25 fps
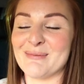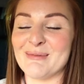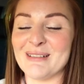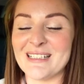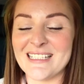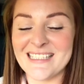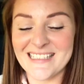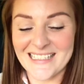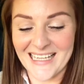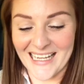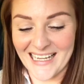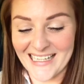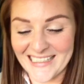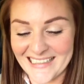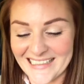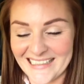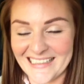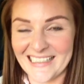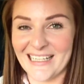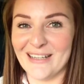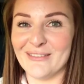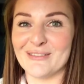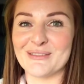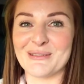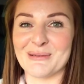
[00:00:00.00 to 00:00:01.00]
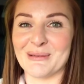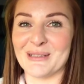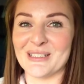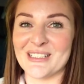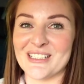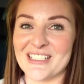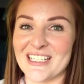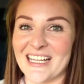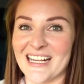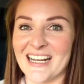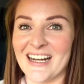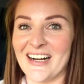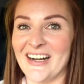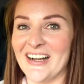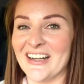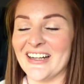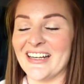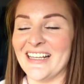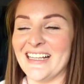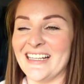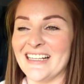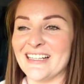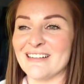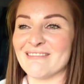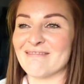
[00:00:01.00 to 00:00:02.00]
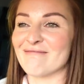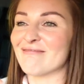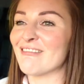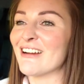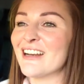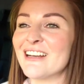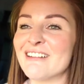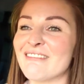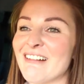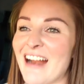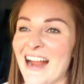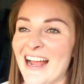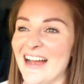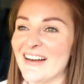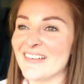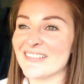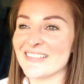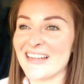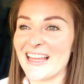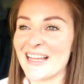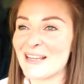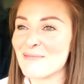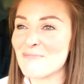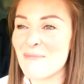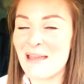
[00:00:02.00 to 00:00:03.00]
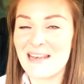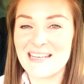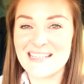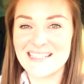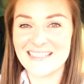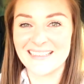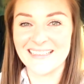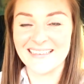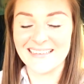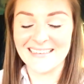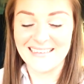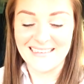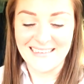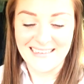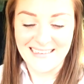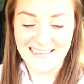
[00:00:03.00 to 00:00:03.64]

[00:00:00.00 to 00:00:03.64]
We certainly loved watching Arnie run around like a mental